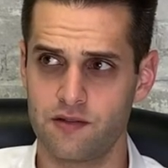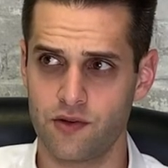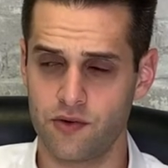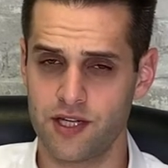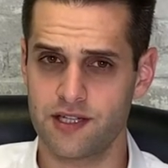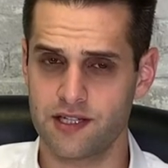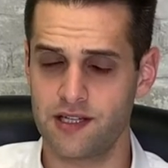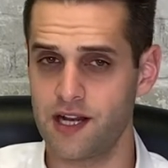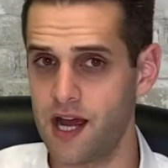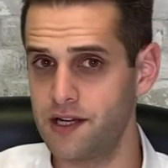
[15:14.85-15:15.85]
thirty,
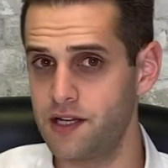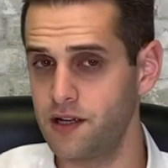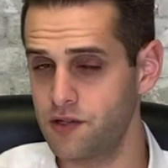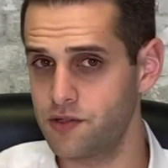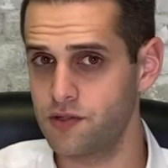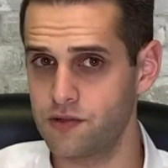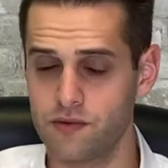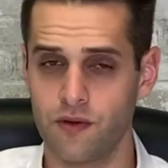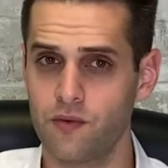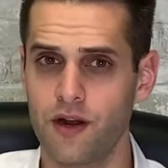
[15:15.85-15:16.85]
sixty, ninety, one hundred,
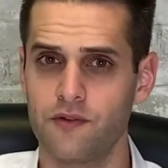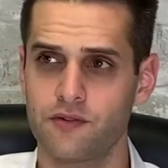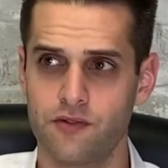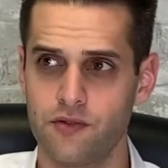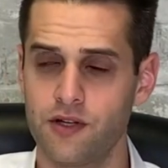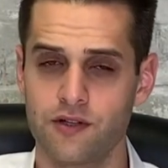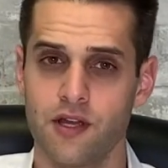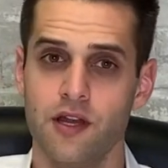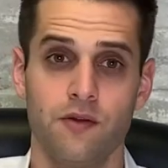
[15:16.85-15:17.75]
you know, whatever, two years.